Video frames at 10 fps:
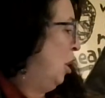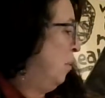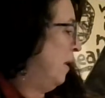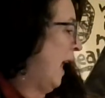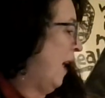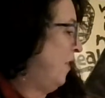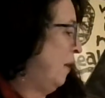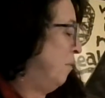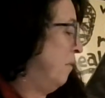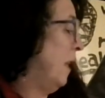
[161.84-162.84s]
But had
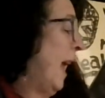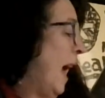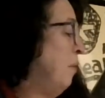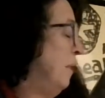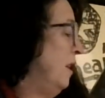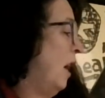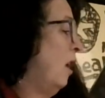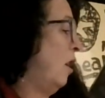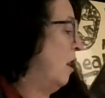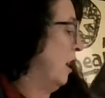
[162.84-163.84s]
they they had been not
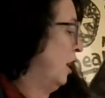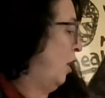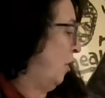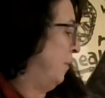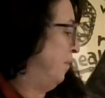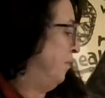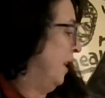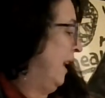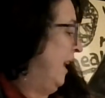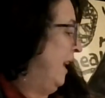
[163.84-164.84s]
long ago.
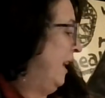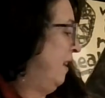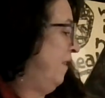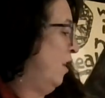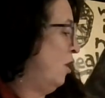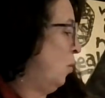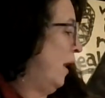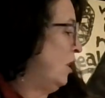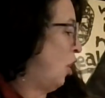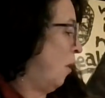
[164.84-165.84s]
He veered
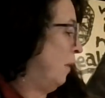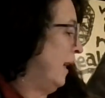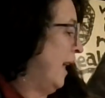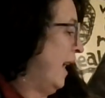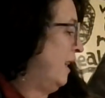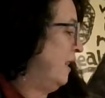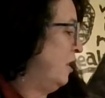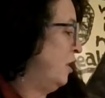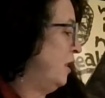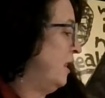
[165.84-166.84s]
away sharply and headed
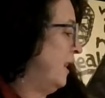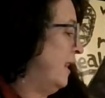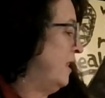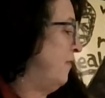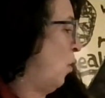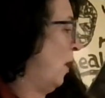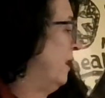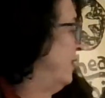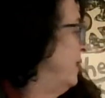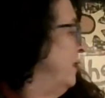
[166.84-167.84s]
into the dense
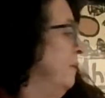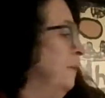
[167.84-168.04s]
forest.